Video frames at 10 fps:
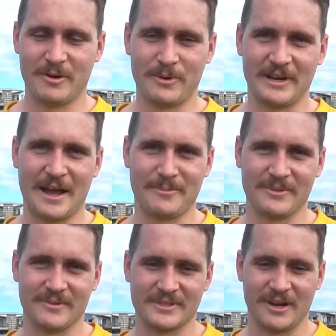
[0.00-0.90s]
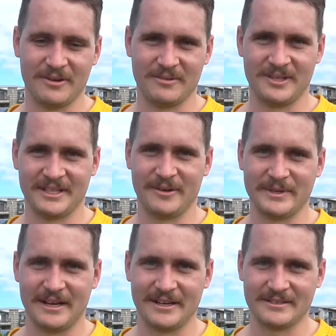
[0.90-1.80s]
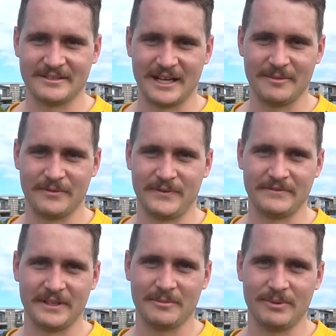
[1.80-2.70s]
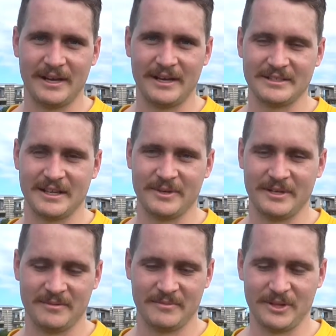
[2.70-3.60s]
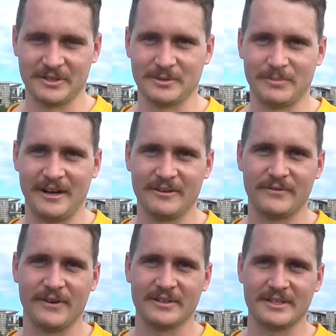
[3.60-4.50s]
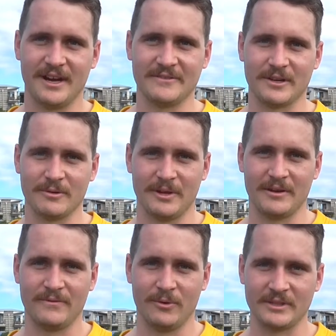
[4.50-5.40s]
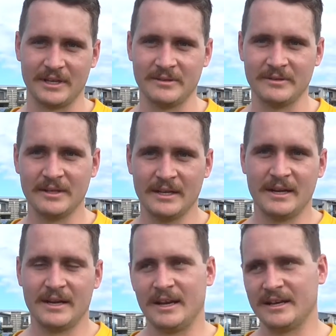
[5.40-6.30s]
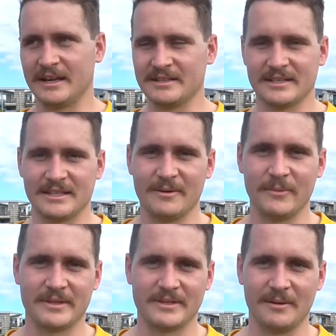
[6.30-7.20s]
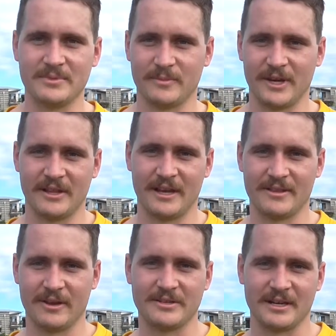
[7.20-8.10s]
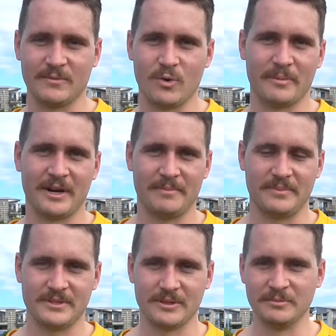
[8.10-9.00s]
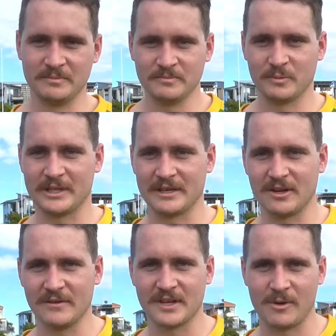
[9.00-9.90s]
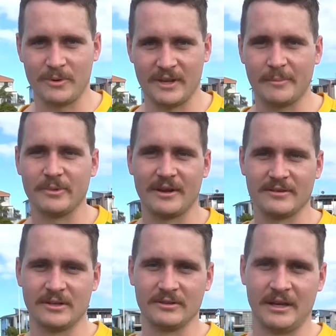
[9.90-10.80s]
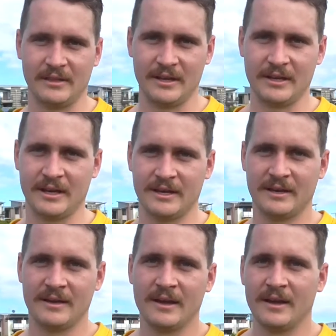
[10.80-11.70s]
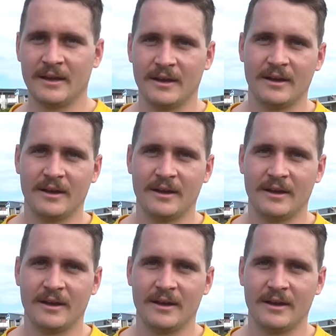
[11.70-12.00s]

Yeah, we're pretty happy with the result. I know we dug deep with 15 players and then we lost a player in the first half, so we're playing 14 against a team with subs and we only had 13 warming up until we kicked off, so we're pretty happy with their result in the end there, yeah.